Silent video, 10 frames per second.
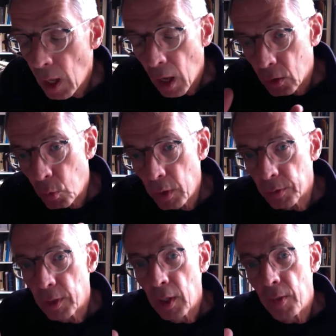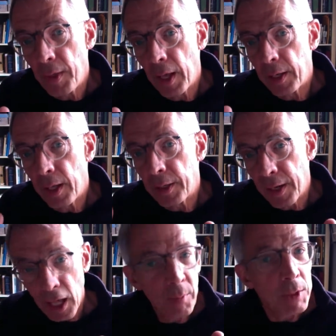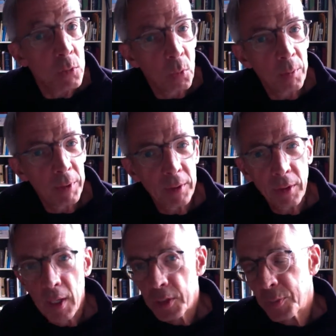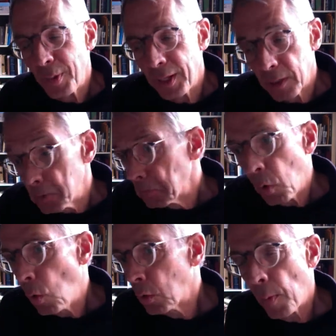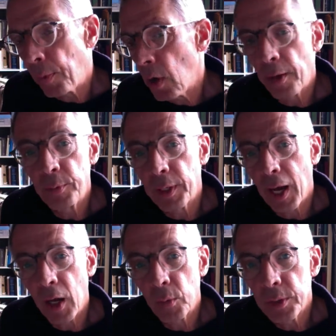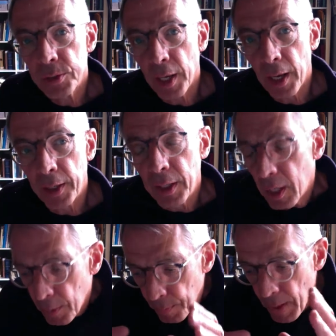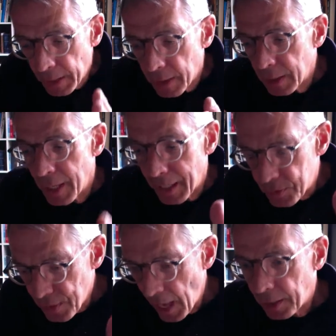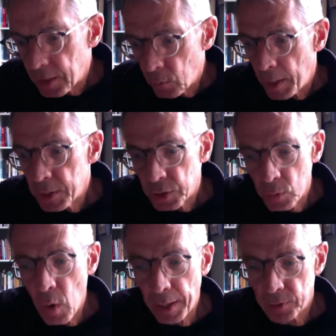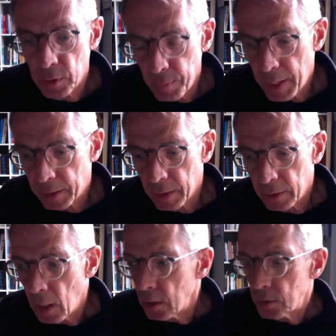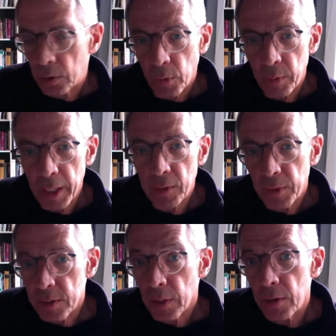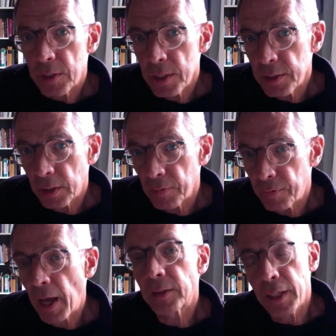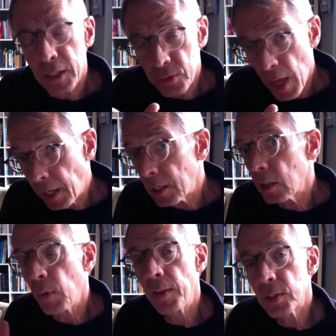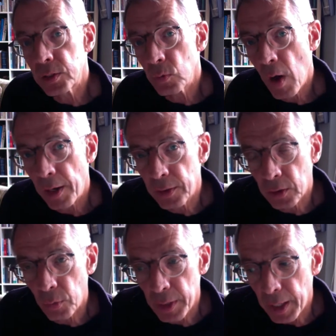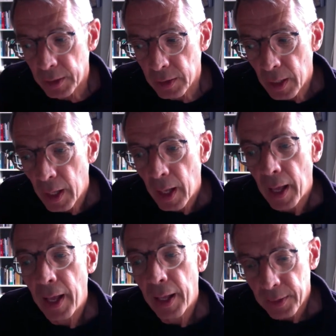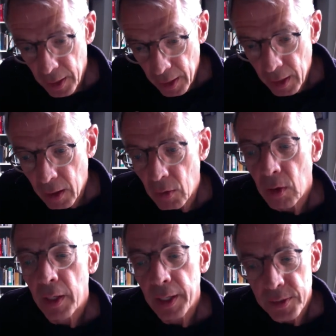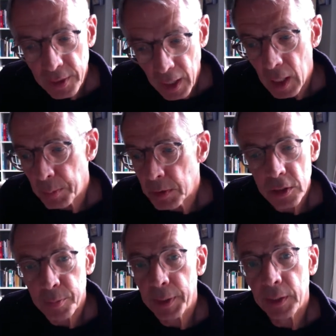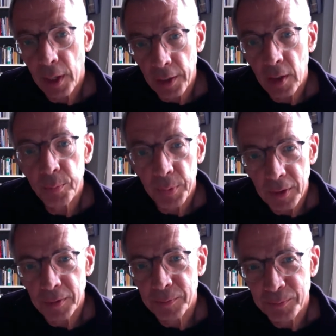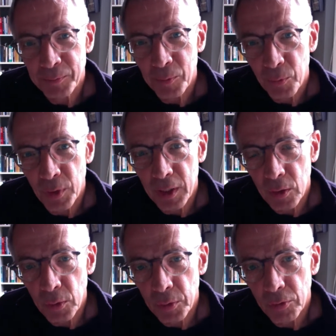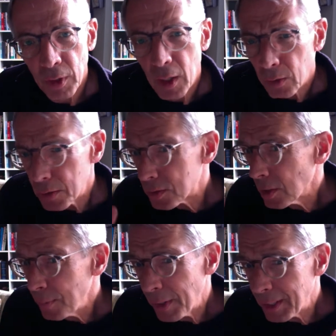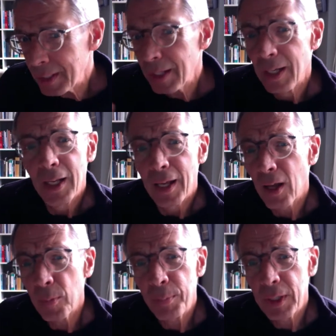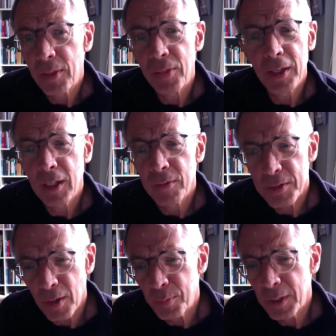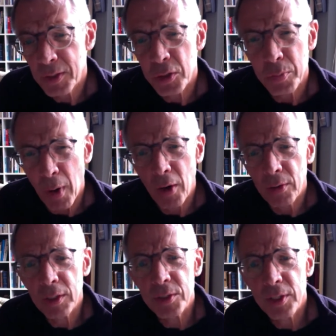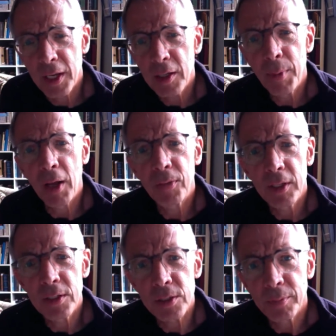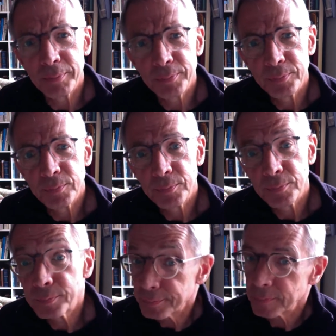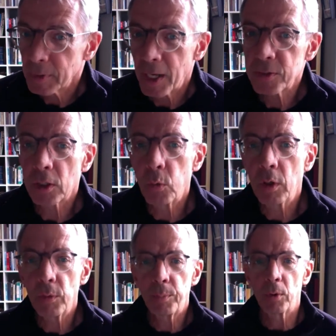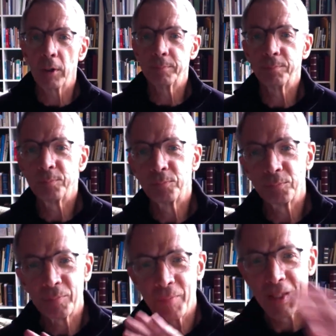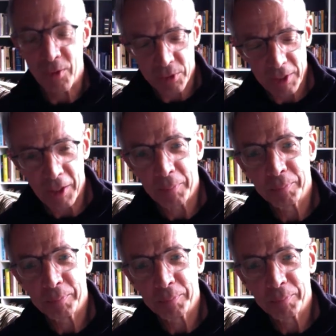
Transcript: A quilt that an anonymous woman spent, a couple hundred hours on, making exactly the way she wanted to make it, to create this artistic effect exactly the way that she wanted to create, and now it's game to just be cut up and reused. Could somebody help me think of something smart to say about this? That's the Quilt Report. See ya.